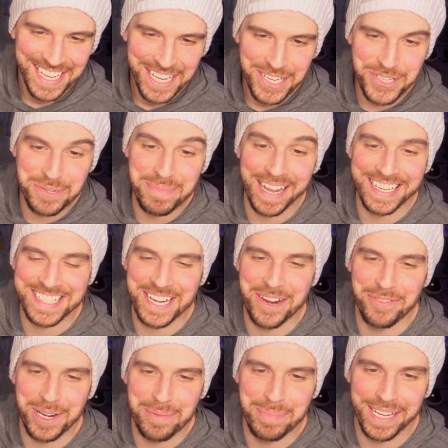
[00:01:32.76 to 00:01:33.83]
Drew McIntyre
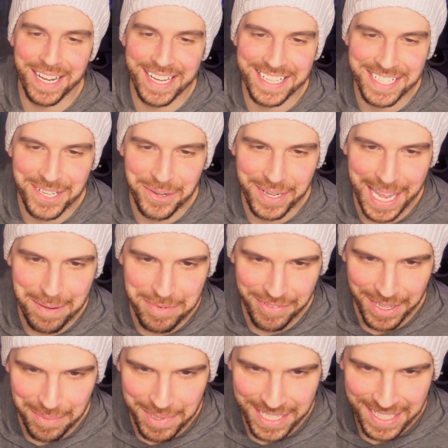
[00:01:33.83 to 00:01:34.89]
very big on, you know, game
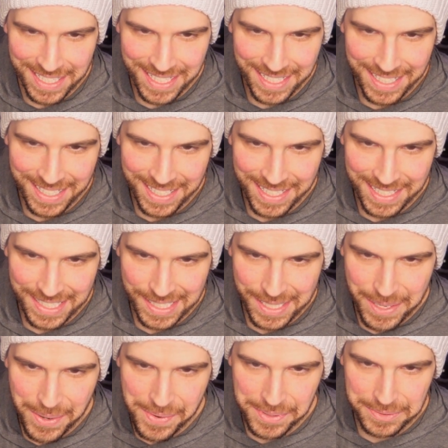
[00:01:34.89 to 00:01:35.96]
development.
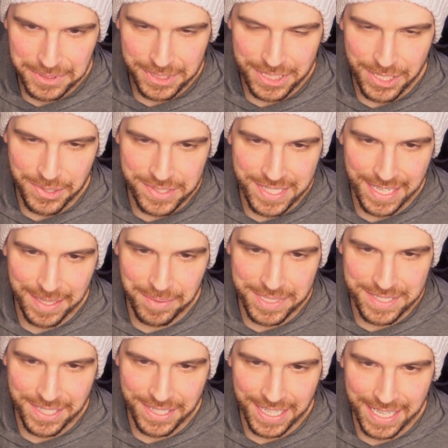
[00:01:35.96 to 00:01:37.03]
Chokes we
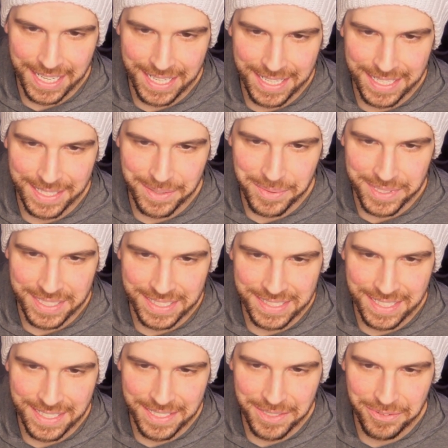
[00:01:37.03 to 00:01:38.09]
saw that with the
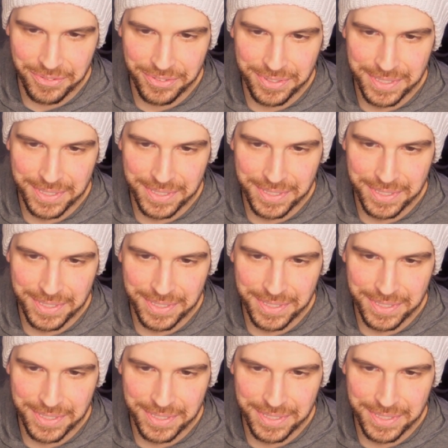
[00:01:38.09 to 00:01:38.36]
stuff.